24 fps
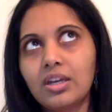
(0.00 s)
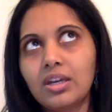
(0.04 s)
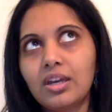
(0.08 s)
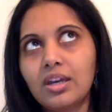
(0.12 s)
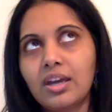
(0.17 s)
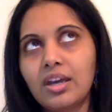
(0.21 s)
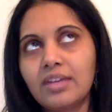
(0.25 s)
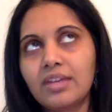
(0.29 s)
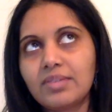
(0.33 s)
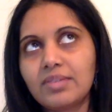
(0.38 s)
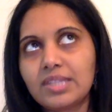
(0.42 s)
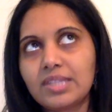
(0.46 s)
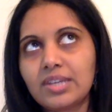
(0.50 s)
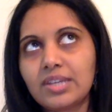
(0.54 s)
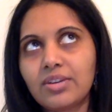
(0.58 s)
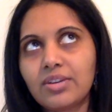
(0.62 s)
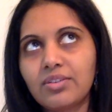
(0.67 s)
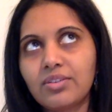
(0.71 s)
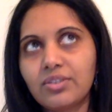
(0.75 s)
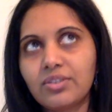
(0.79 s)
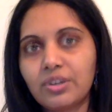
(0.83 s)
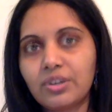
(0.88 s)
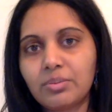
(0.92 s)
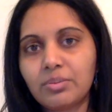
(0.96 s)
I'd say
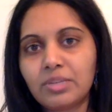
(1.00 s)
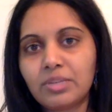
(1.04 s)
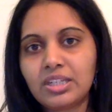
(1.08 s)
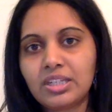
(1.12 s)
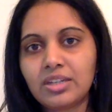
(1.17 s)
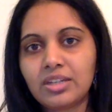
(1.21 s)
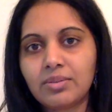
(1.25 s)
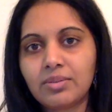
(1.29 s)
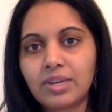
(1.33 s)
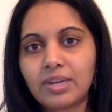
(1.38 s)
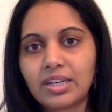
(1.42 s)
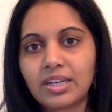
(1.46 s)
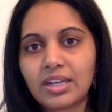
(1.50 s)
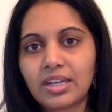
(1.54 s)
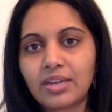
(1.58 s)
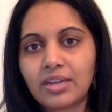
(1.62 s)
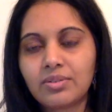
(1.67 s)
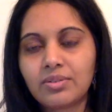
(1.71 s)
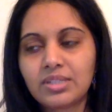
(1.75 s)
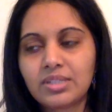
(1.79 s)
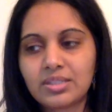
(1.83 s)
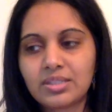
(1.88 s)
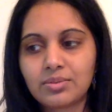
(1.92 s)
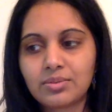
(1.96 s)
overall media right now
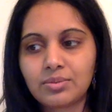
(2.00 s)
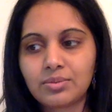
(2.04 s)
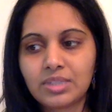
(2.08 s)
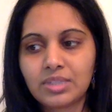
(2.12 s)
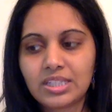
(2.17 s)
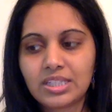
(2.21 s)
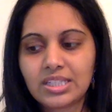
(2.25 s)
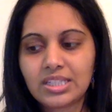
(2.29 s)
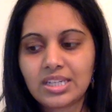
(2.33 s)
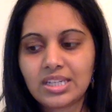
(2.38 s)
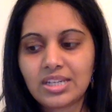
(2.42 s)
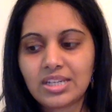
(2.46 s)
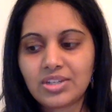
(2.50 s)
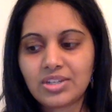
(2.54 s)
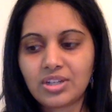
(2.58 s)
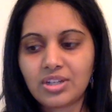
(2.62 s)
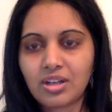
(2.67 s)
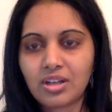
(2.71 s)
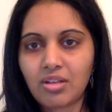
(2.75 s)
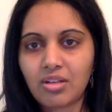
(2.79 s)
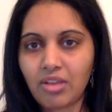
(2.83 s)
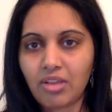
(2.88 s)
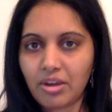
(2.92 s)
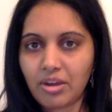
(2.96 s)
isn't really teaching
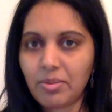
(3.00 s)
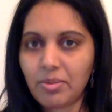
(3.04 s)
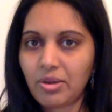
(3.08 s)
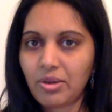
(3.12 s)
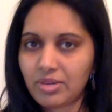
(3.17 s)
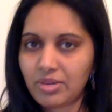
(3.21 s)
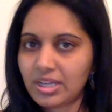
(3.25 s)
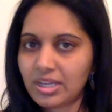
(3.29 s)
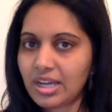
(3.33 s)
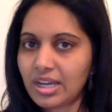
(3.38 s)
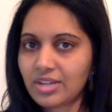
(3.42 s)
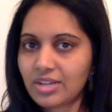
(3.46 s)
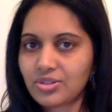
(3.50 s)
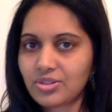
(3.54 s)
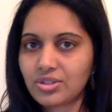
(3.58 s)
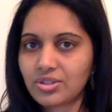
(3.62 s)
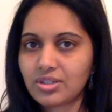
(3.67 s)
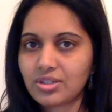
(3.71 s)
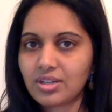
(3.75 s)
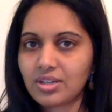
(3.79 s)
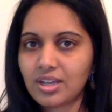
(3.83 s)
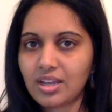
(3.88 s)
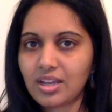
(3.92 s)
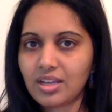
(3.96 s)
a lot about
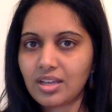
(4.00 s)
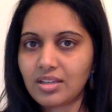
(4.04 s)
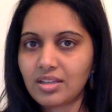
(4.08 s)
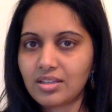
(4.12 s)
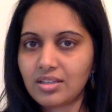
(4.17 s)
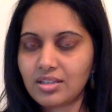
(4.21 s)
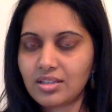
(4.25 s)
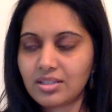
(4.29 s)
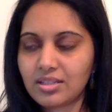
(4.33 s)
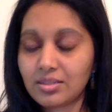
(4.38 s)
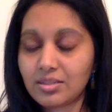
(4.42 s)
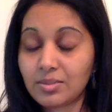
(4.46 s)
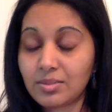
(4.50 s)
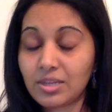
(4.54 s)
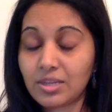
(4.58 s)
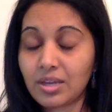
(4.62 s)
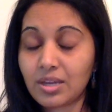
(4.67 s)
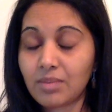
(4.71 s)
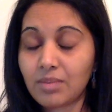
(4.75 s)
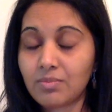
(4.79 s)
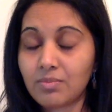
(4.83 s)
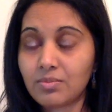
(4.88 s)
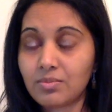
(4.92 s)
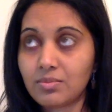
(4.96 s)
connection, and this has
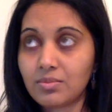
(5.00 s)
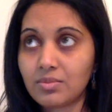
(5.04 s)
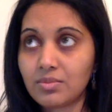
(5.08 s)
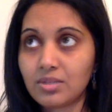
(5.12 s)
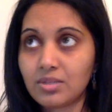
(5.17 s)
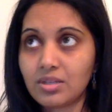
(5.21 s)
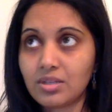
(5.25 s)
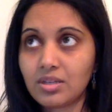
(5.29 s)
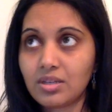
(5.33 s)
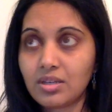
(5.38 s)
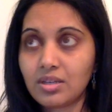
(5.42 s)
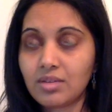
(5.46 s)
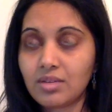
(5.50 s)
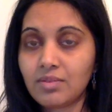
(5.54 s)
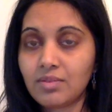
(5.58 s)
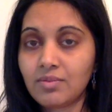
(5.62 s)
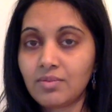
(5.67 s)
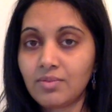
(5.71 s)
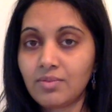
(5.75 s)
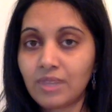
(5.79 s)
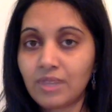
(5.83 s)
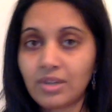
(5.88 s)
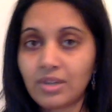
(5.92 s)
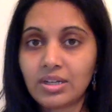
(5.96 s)
become
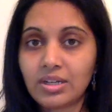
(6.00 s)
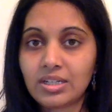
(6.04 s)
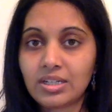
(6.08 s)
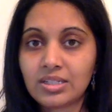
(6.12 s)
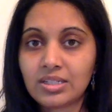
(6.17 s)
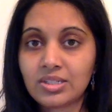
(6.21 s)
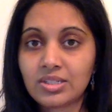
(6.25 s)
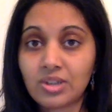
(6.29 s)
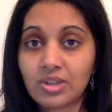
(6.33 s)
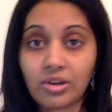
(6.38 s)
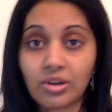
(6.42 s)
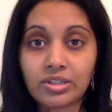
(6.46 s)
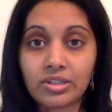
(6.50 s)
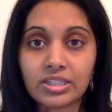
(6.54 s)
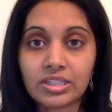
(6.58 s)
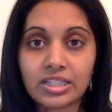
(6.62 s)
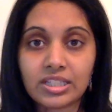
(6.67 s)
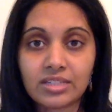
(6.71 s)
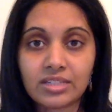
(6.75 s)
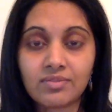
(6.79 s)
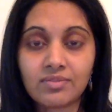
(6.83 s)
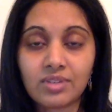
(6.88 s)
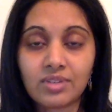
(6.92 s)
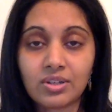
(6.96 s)
very
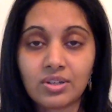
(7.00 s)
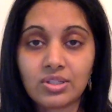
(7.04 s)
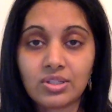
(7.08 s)
startling and very